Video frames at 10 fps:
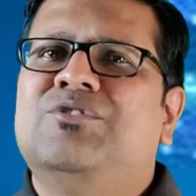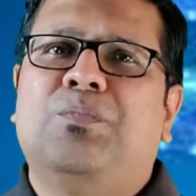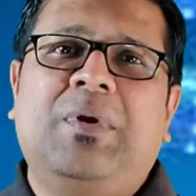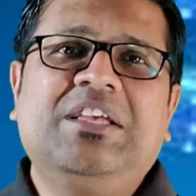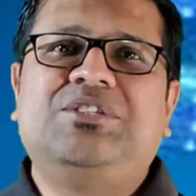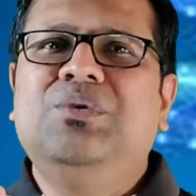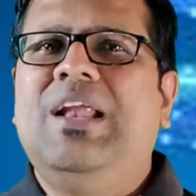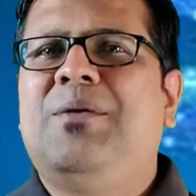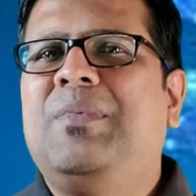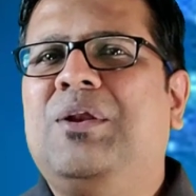So please do
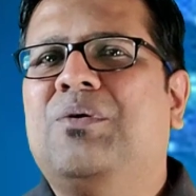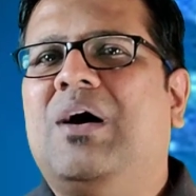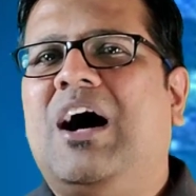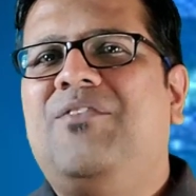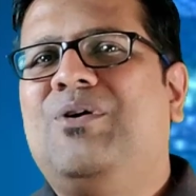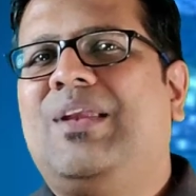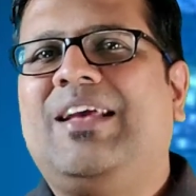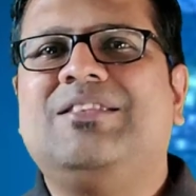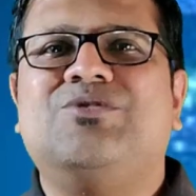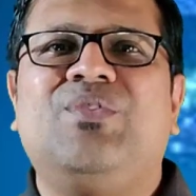let me know how you
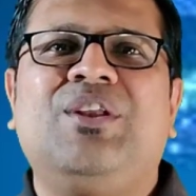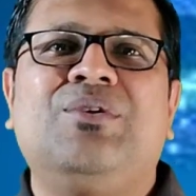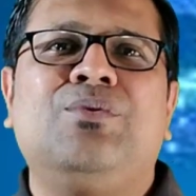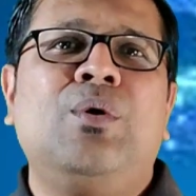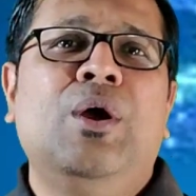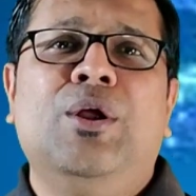like this video.